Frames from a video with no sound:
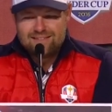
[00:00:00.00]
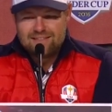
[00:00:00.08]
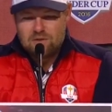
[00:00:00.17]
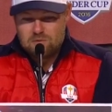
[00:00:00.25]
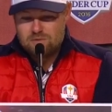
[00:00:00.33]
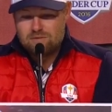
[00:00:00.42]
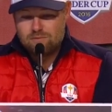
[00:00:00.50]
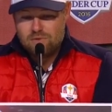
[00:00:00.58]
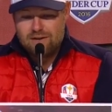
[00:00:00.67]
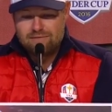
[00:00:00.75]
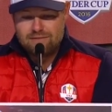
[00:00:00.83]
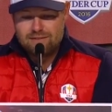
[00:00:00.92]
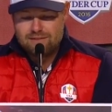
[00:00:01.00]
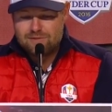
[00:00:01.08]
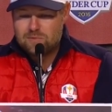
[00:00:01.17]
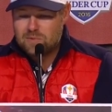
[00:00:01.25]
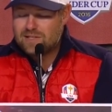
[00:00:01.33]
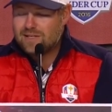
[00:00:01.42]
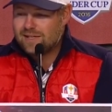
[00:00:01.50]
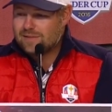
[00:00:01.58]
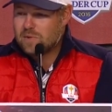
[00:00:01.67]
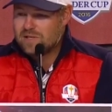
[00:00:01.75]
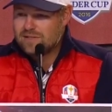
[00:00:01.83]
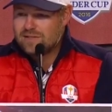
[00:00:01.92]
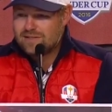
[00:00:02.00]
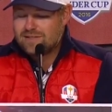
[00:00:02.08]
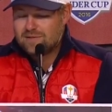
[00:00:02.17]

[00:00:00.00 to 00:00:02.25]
was rifling through my text messages,